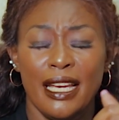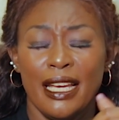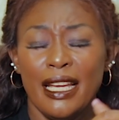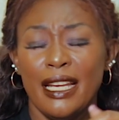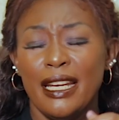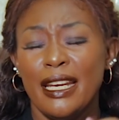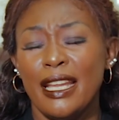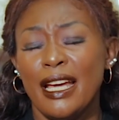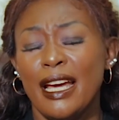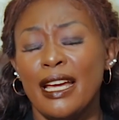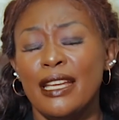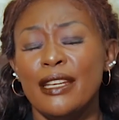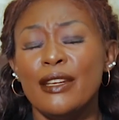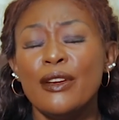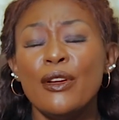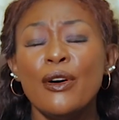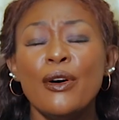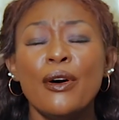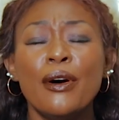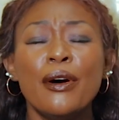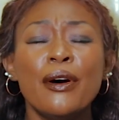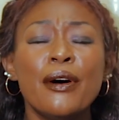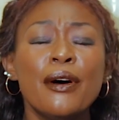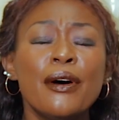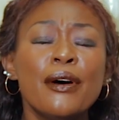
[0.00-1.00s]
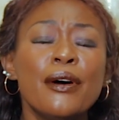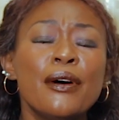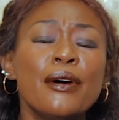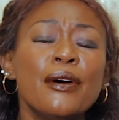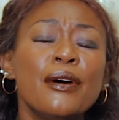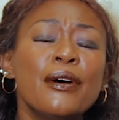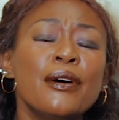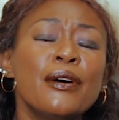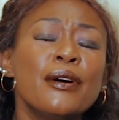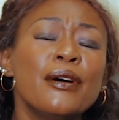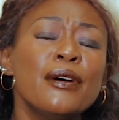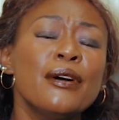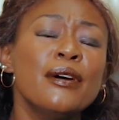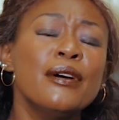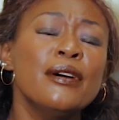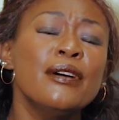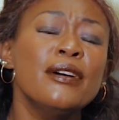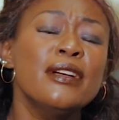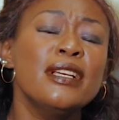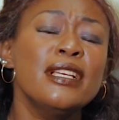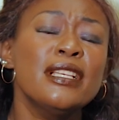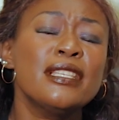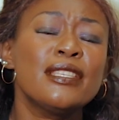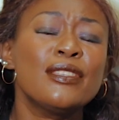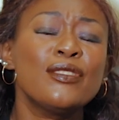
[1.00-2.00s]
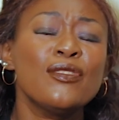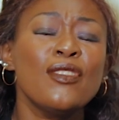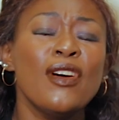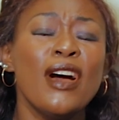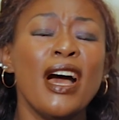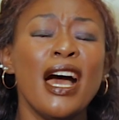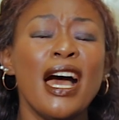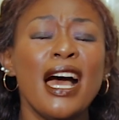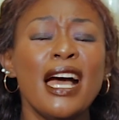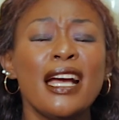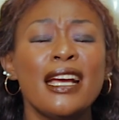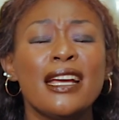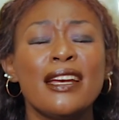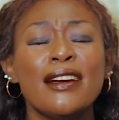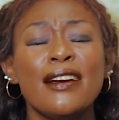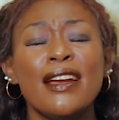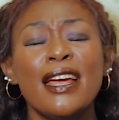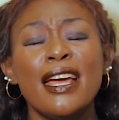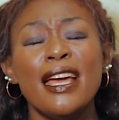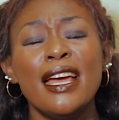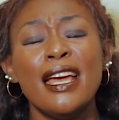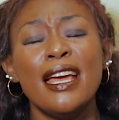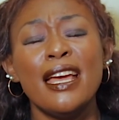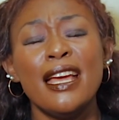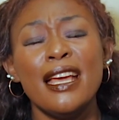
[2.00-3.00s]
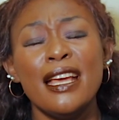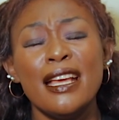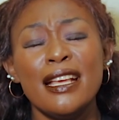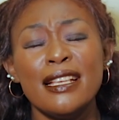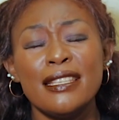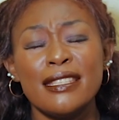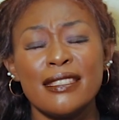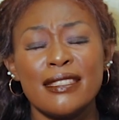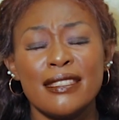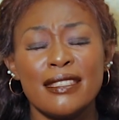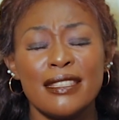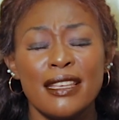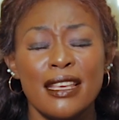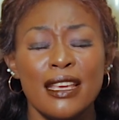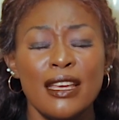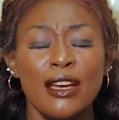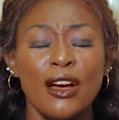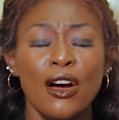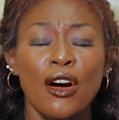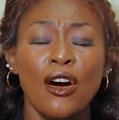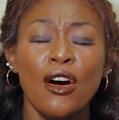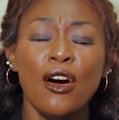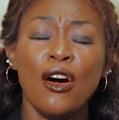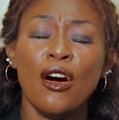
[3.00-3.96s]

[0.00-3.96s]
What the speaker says: and I know it's your grace.